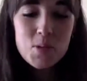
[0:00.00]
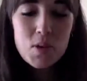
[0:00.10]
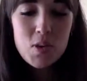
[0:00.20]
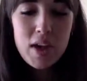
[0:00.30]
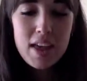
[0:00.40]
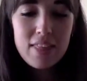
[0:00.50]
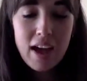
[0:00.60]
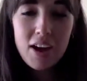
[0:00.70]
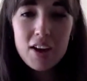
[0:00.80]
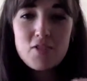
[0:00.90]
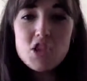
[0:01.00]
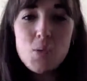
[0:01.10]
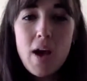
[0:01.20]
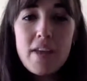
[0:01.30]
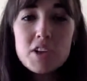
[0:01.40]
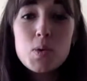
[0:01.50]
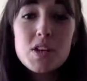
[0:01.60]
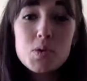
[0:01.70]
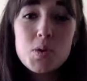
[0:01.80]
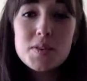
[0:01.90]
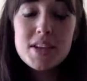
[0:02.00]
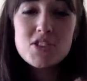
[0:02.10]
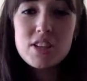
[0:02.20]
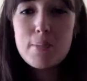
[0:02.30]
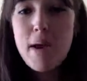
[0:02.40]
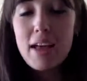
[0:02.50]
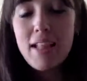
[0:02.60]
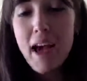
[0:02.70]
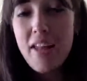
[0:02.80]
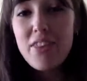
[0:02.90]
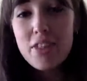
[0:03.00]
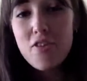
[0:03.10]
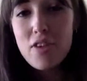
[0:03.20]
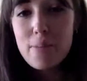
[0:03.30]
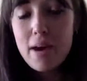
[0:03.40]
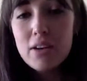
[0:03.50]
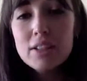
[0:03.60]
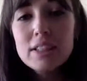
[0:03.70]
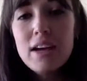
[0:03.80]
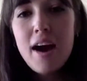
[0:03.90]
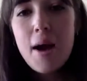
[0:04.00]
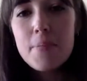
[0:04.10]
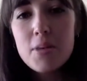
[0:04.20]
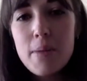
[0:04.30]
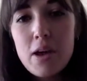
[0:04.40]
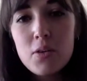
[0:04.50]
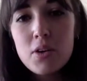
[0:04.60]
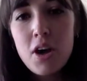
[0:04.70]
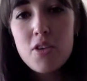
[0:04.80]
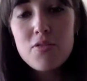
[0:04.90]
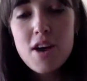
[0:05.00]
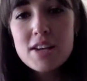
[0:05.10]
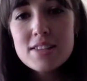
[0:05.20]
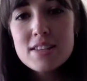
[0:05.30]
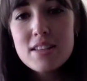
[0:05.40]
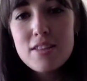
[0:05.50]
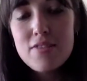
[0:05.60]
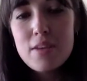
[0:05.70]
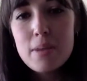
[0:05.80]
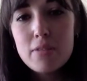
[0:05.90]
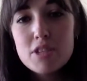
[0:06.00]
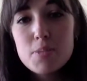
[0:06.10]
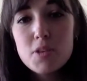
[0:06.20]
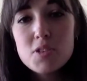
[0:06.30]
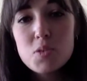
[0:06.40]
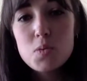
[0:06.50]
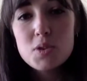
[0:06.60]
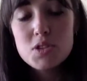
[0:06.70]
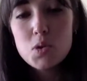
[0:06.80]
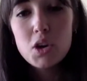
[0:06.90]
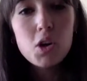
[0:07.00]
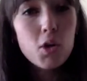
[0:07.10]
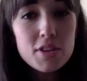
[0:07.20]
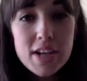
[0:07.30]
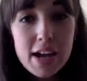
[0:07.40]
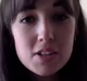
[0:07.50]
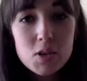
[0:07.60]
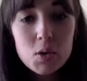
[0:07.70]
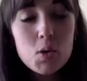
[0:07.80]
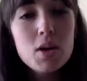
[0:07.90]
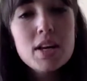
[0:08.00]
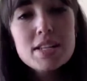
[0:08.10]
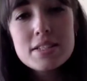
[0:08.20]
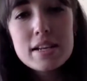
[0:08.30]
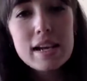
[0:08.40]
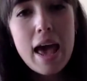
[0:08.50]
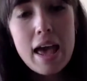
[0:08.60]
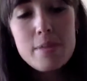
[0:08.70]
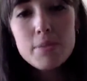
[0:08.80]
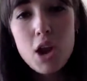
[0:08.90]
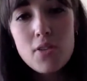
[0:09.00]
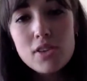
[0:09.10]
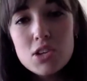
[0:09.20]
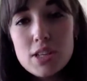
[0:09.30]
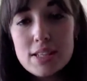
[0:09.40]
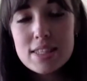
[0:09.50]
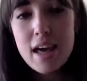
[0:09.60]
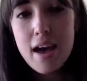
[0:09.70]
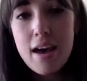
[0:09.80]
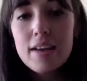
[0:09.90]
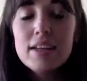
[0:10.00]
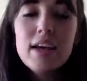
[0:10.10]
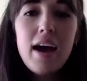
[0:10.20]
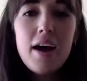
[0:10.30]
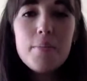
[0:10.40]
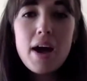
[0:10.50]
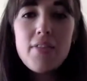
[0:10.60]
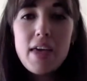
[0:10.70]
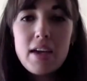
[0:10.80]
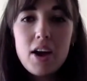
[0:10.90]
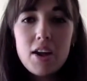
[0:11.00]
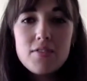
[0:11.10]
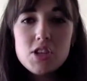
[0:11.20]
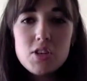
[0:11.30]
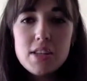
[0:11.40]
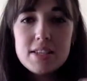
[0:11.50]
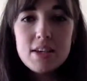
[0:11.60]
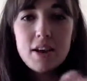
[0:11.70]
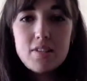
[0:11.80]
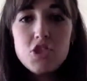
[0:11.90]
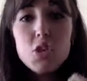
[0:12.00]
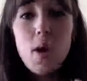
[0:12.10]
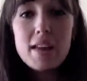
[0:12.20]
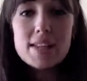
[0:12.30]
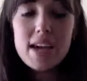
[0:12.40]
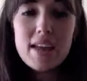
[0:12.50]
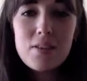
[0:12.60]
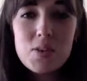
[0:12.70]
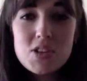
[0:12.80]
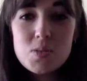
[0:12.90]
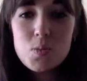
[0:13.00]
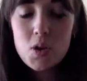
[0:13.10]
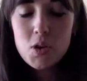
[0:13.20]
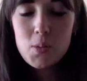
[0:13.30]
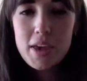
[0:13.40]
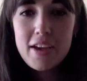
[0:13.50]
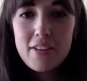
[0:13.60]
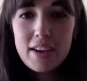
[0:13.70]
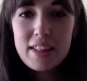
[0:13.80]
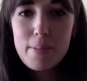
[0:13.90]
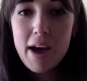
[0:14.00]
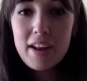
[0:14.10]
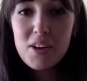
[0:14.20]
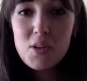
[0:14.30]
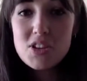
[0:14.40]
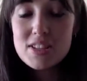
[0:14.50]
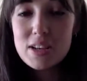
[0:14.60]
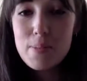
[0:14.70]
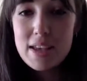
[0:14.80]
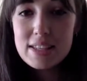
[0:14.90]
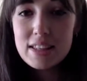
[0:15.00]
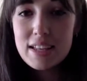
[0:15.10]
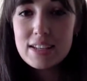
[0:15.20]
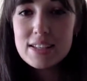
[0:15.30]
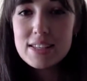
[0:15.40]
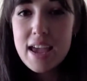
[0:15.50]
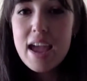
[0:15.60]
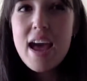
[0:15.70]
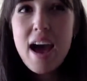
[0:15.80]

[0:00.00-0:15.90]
when you hear that kind of duet, that twit-twoo, it's actually the male and the female. The male goes first and the female responds with what's called a contact call to let him know that she's there. And they kind of do this kind of duet together, which is what you'll be hearing in the paddock, which is an amazing thing to see.